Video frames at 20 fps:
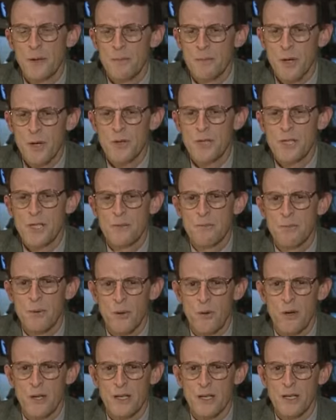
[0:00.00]
most
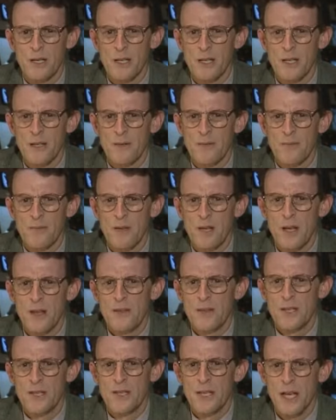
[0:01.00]
importantly,
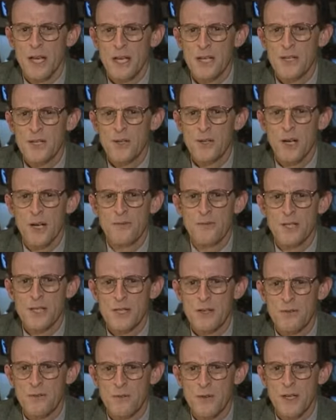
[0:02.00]
the danger of a
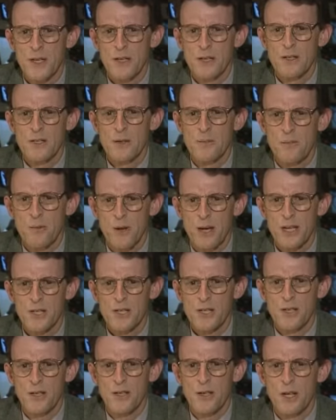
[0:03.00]
severe
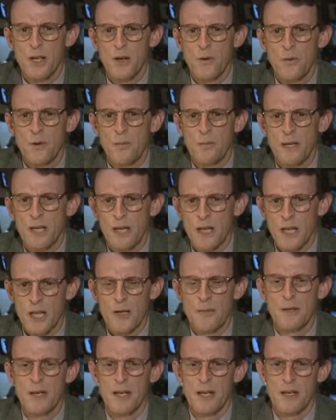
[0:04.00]
depression would be
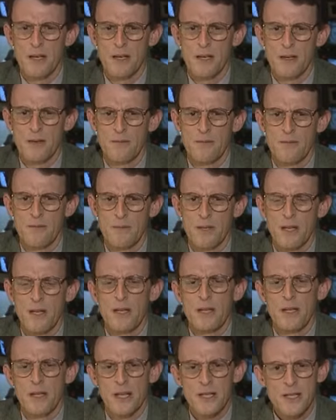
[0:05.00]
eliminated.
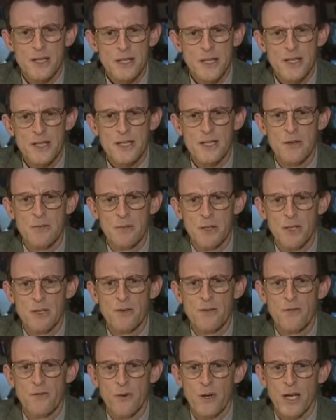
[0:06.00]
Let's listen to
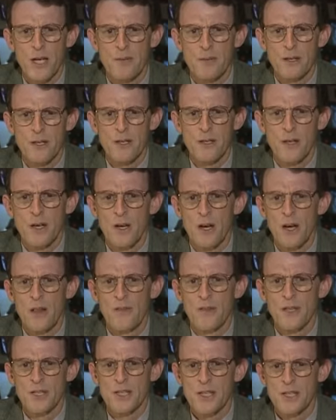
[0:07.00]
Milton Friedman on
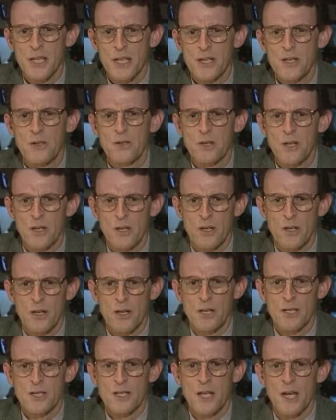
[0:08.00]
the single
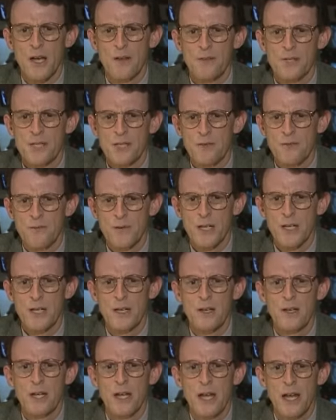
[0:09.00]
cause of
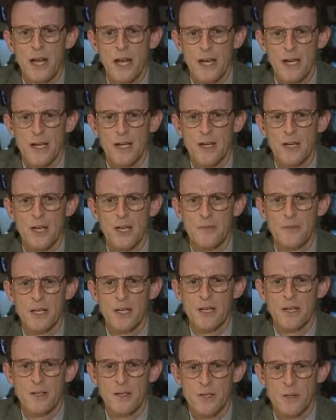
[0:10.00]
severe economic
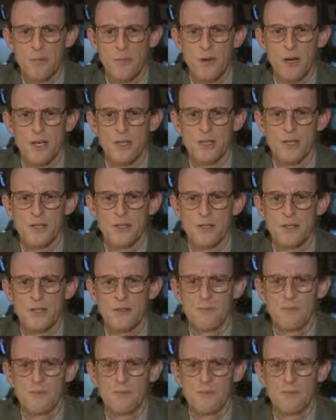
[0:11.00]
depressions.